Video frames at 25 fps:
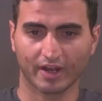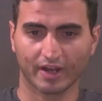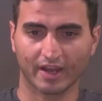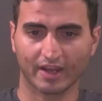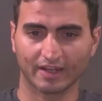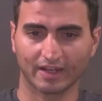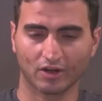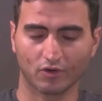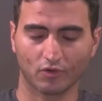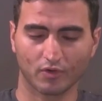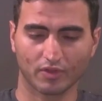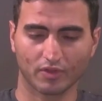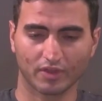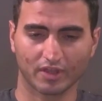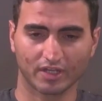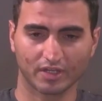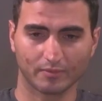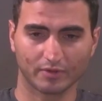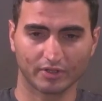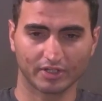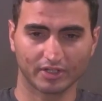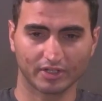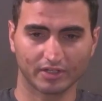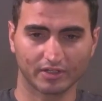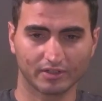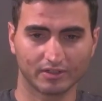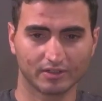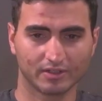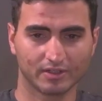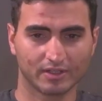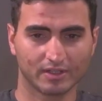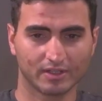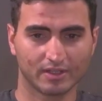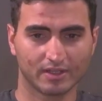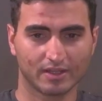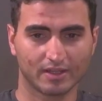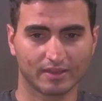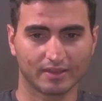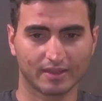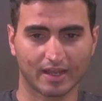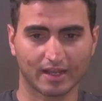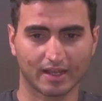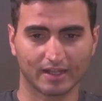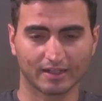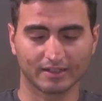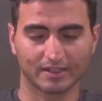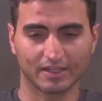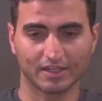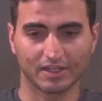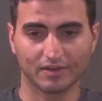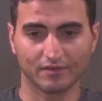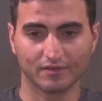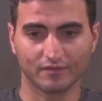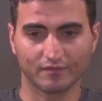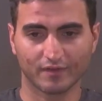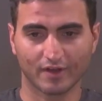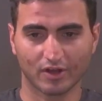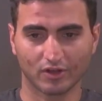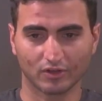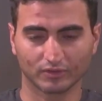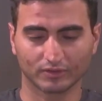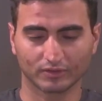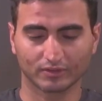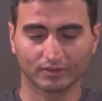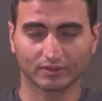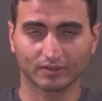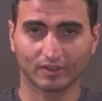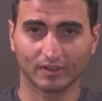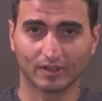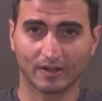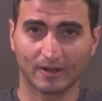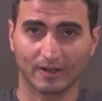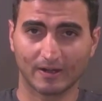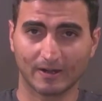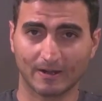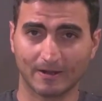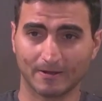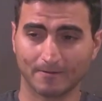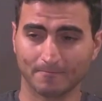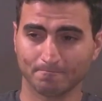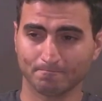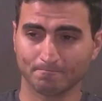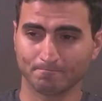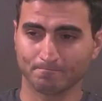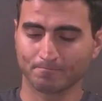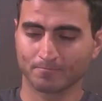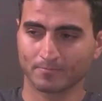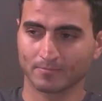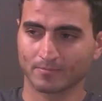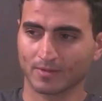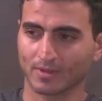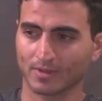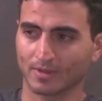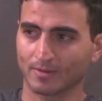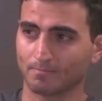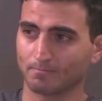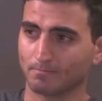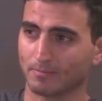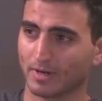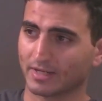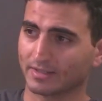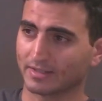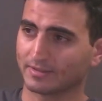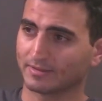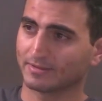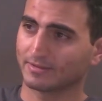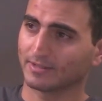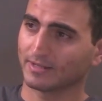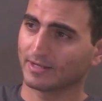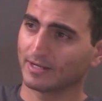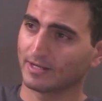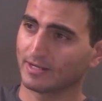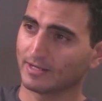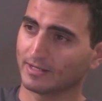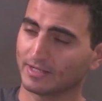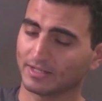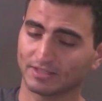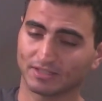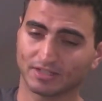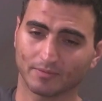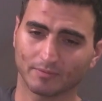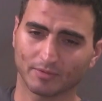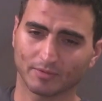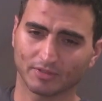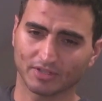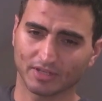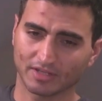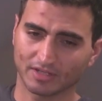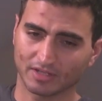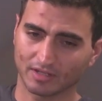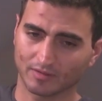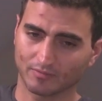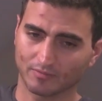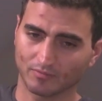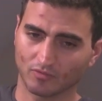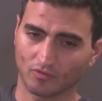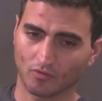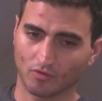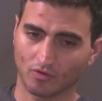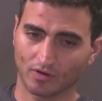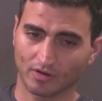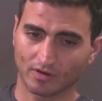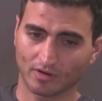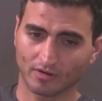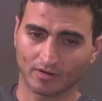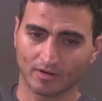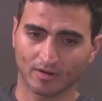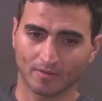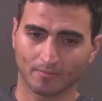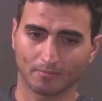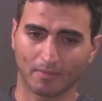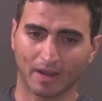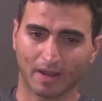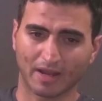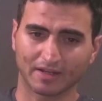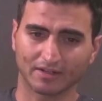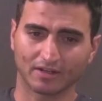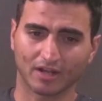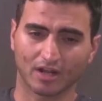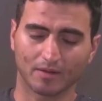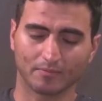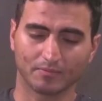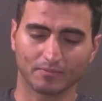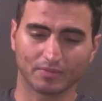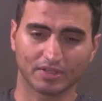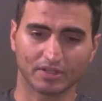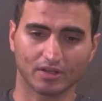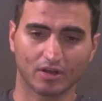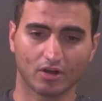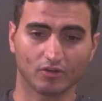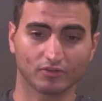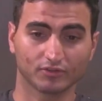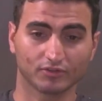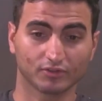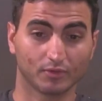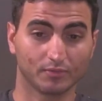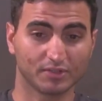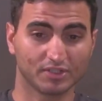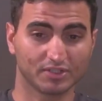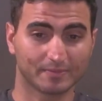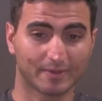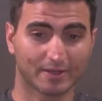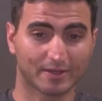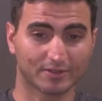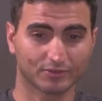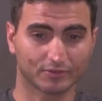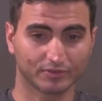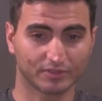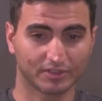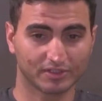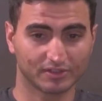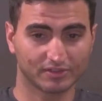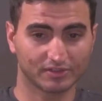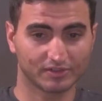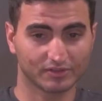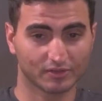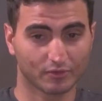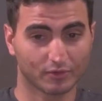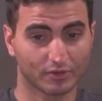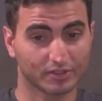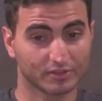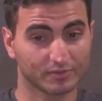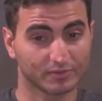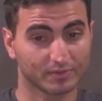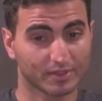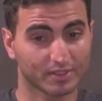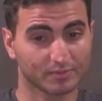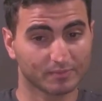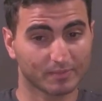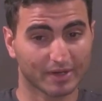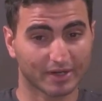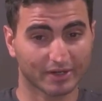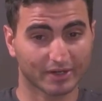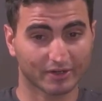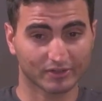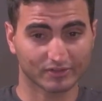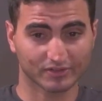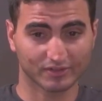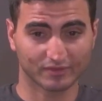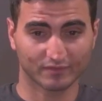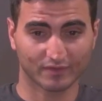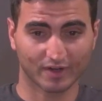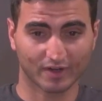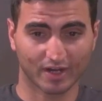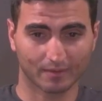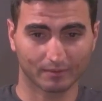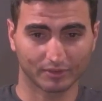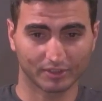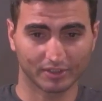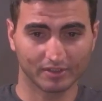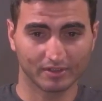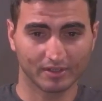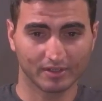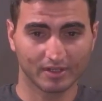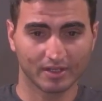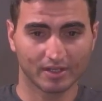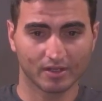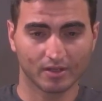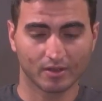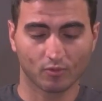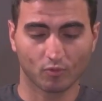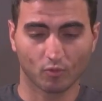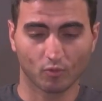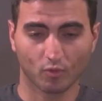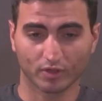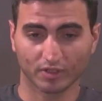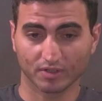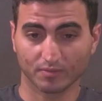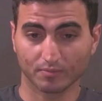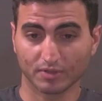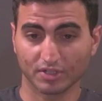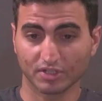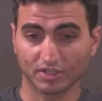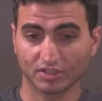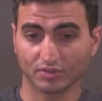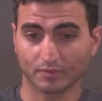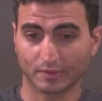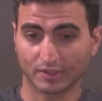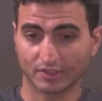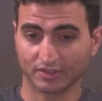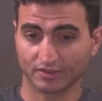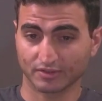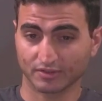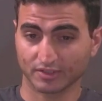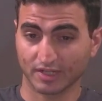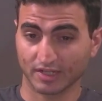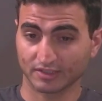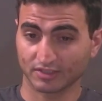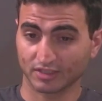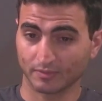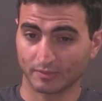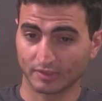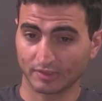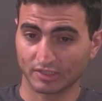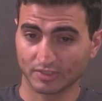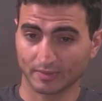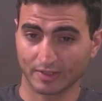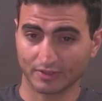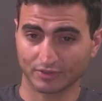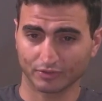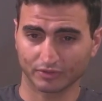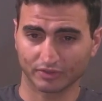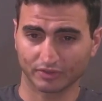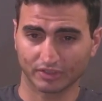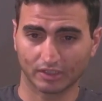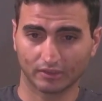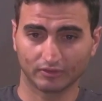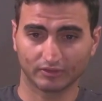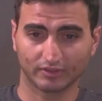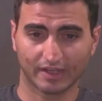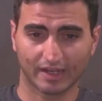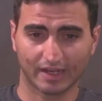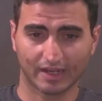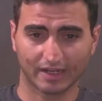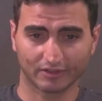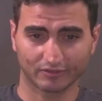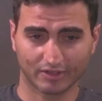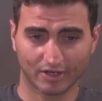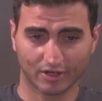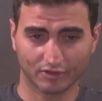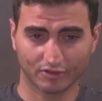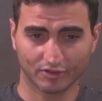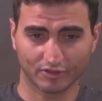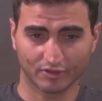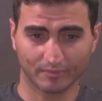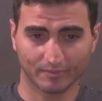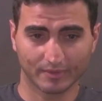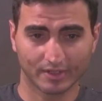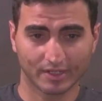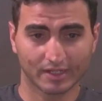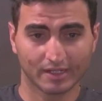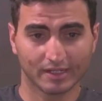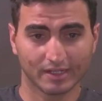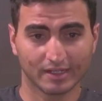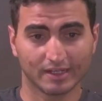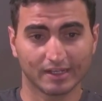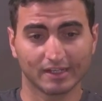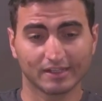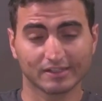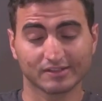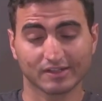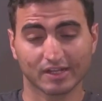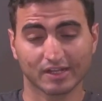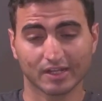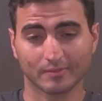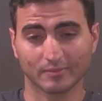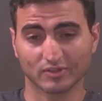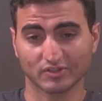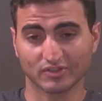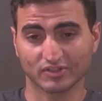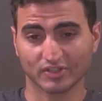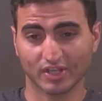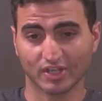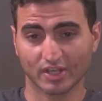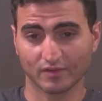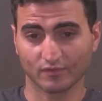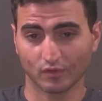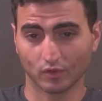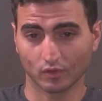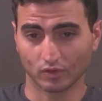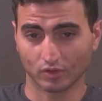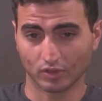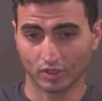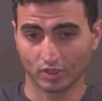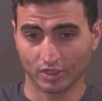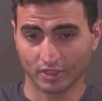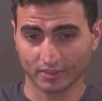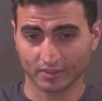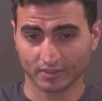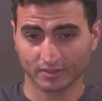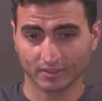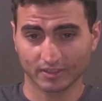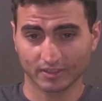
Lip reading: hang out with anybody that he felt might intimidate him or might not be also be special needs. So his parents and family wanted me to pretend to be special needs to hang around him. His name is Saif ul Haq,